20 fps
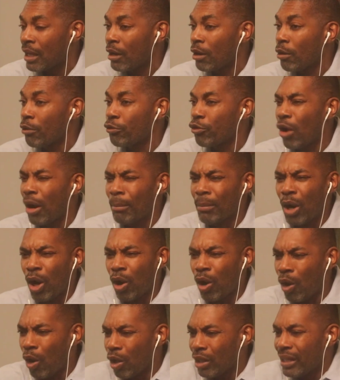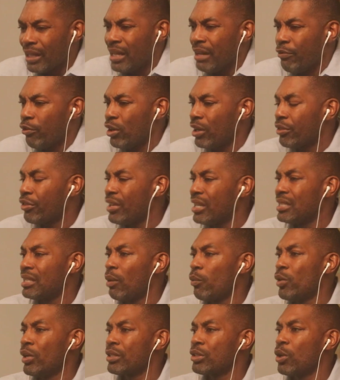from all the different things that
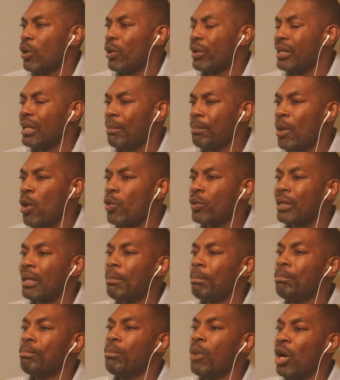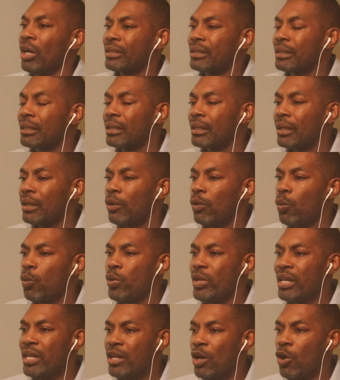we're talking about. But
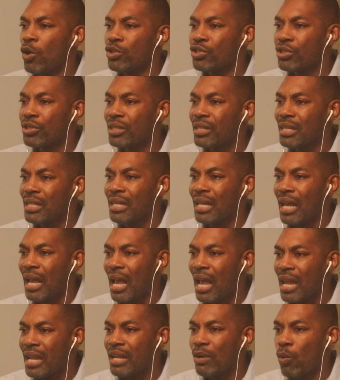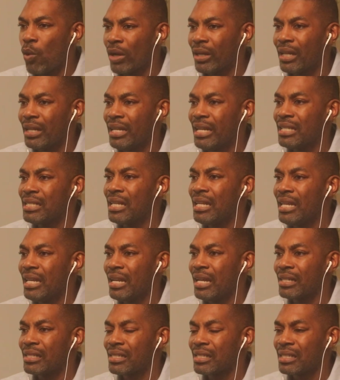we don't see any one of these
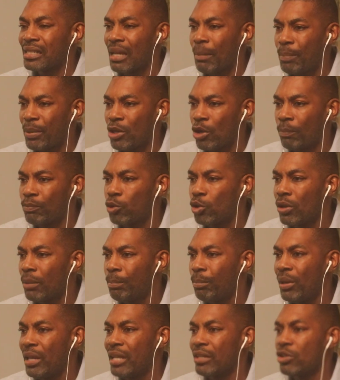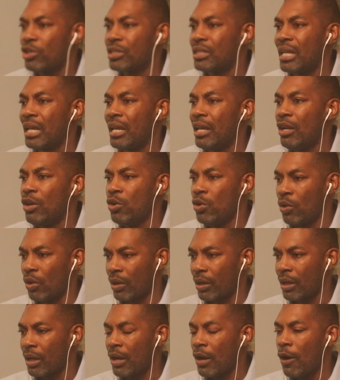leaders stepping up to the plate to say, look,
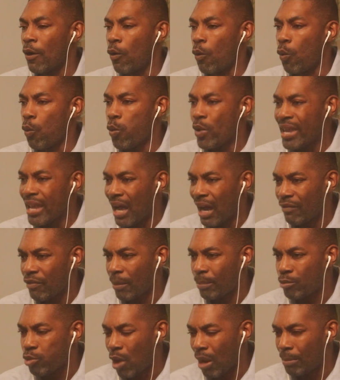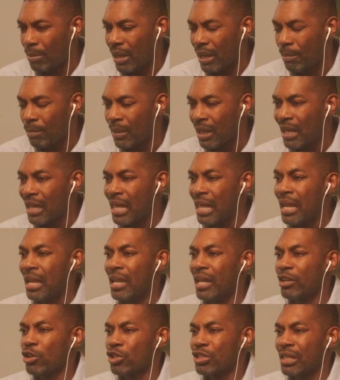we have a problem.
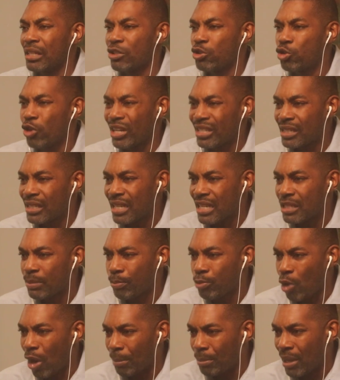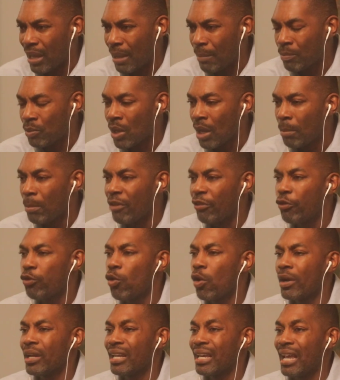Let us address this problem
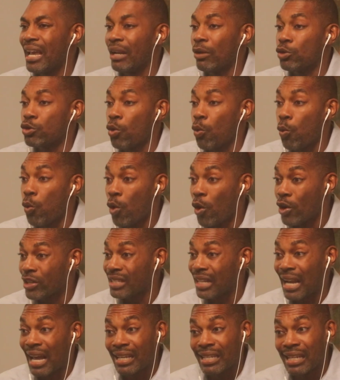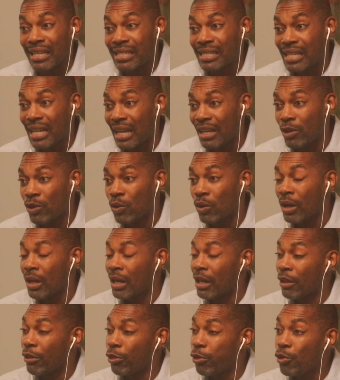before it gets worse. And I can tell you,
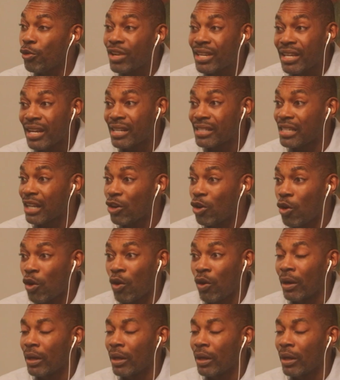3 years ago,